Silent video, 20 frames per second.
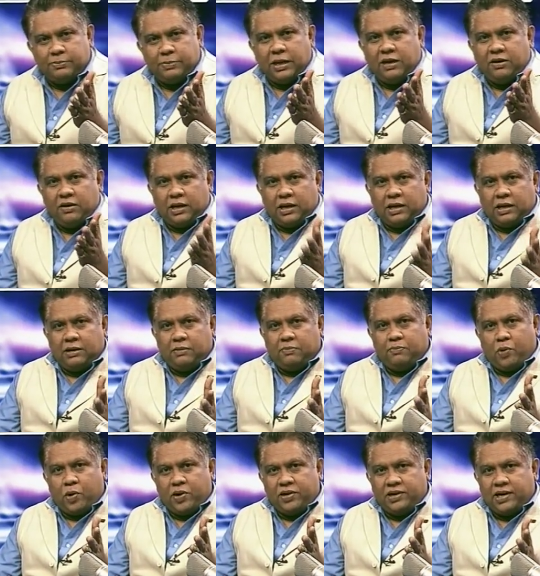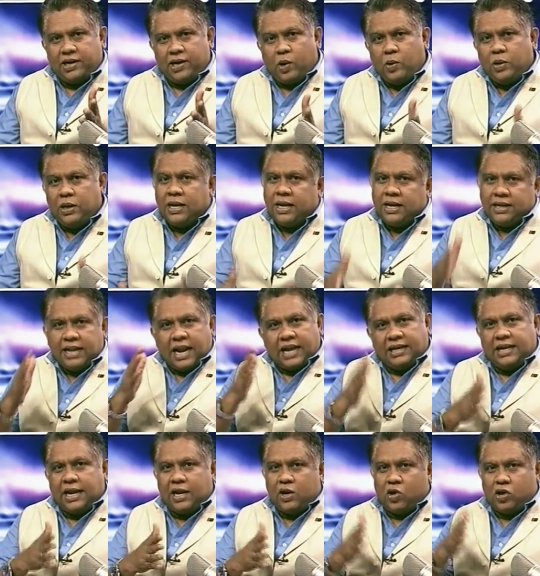been uh, pointed out,
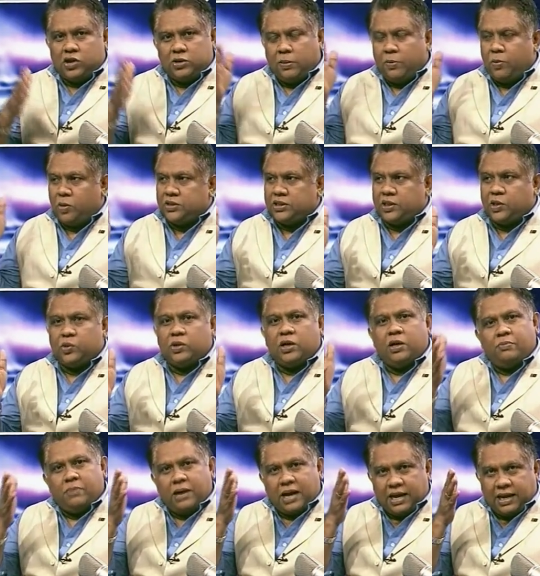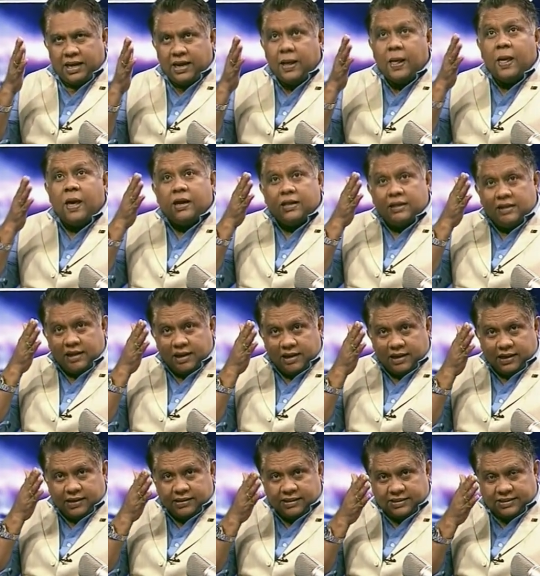that can also be prosecuted by
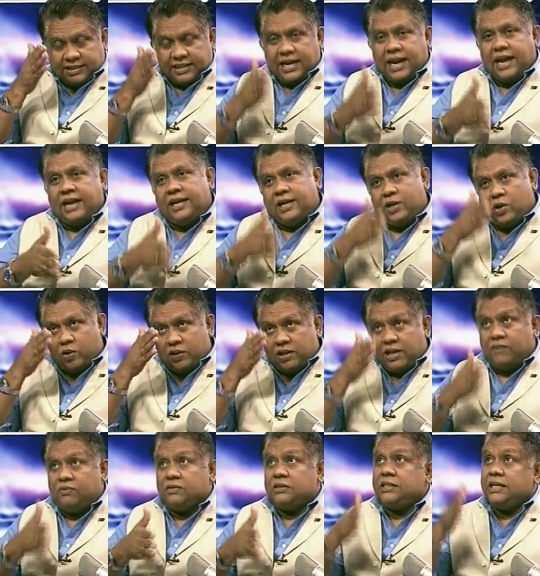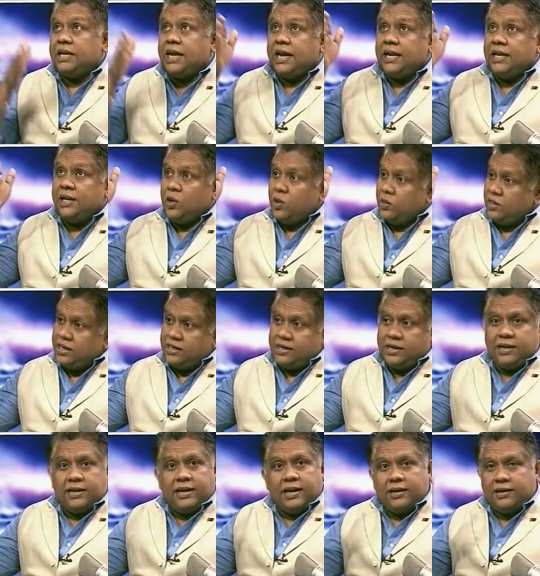the, the CID or the FCID or the
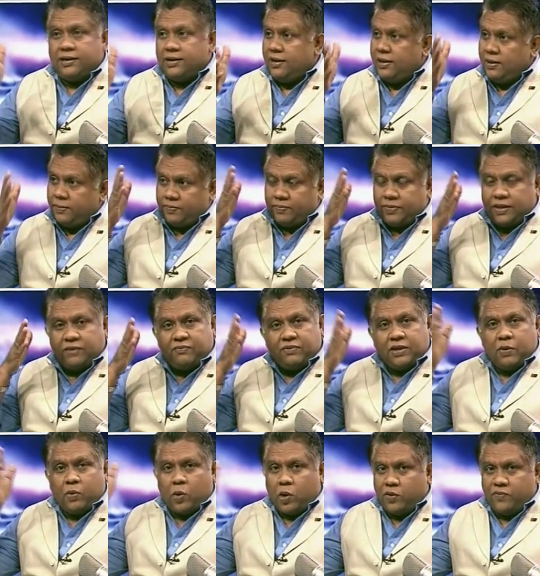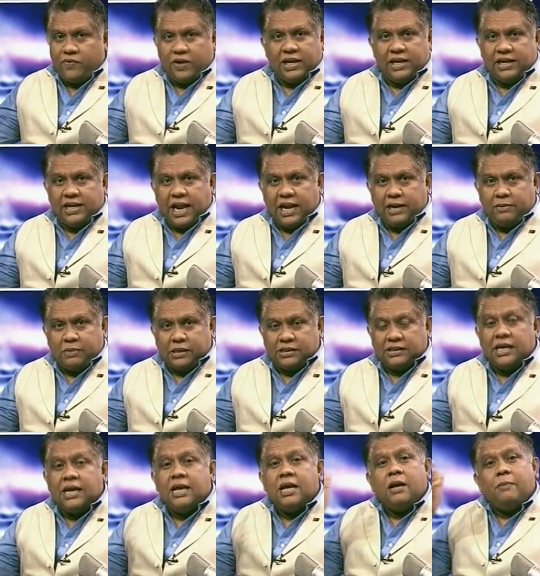Attorney General if they want to file
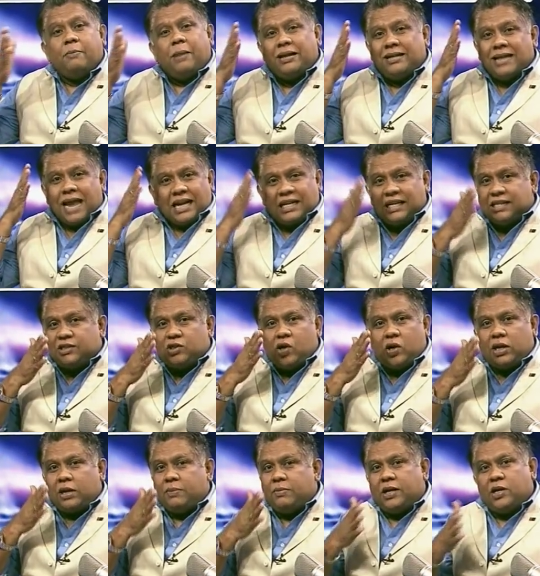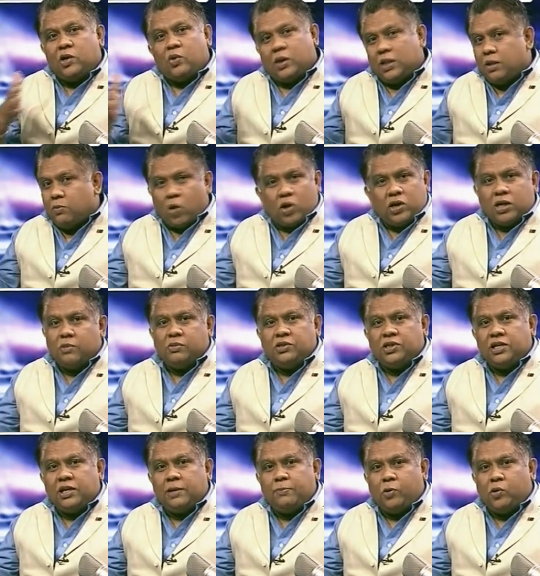indictments. But that is not limited to what the Bond
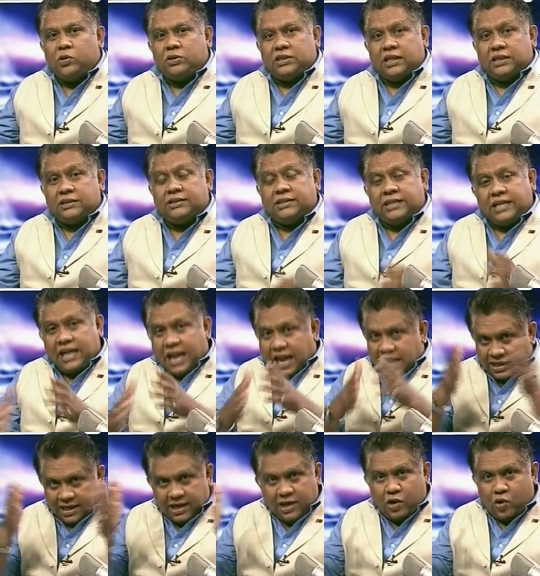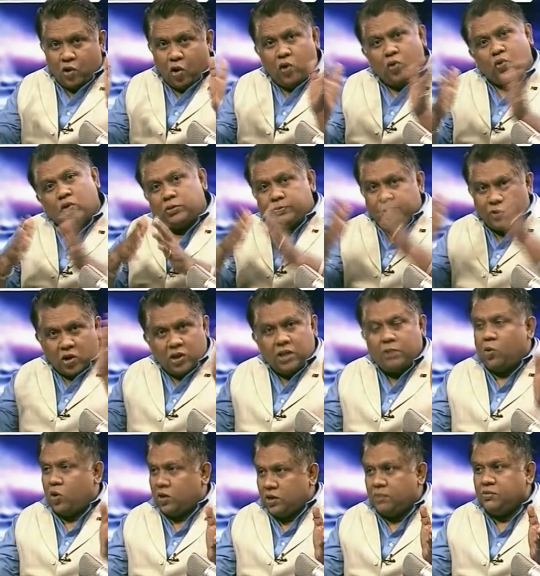Commission report says. Sri Lankan law goes beyond
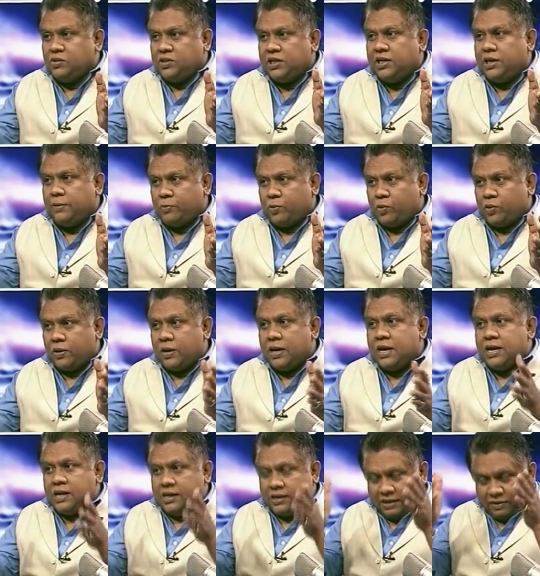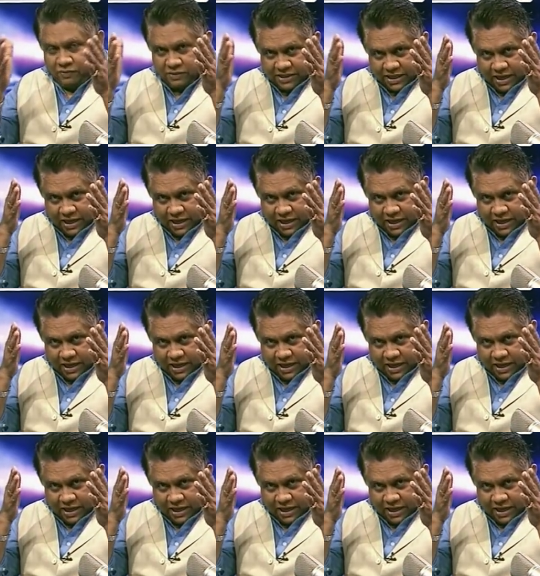the Bond Commission report. Hmm. If